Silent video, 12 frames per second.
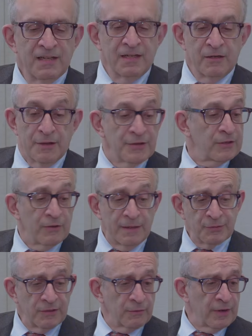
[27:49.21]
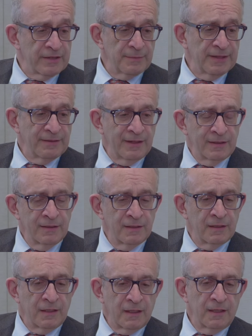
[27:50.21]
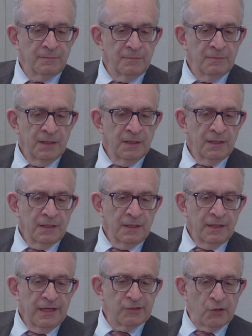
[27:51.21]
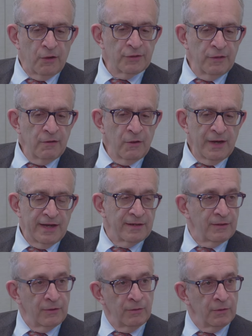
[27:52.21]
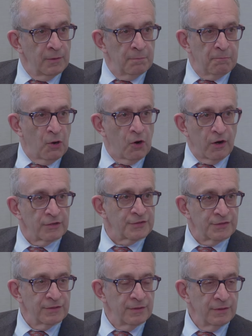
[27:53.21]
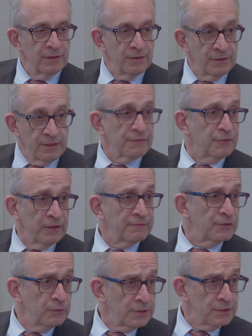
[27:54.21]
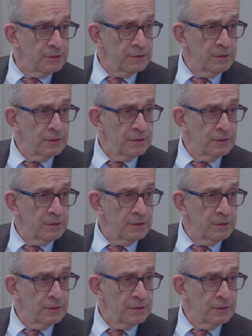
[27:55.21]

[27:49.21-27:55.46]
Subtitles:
no, I think you're absolutely right about that. It's hard to know how to parse the different influences.